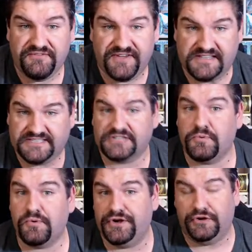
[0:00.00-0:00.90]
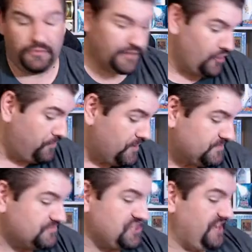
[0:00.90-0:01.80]
Fates. That's what we're gonna do. We're gonna open up
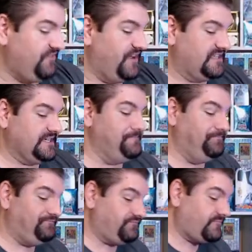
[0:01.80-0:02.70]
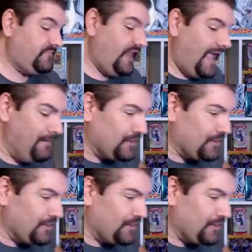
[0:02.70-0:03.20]
Shining Fates. I'm gonna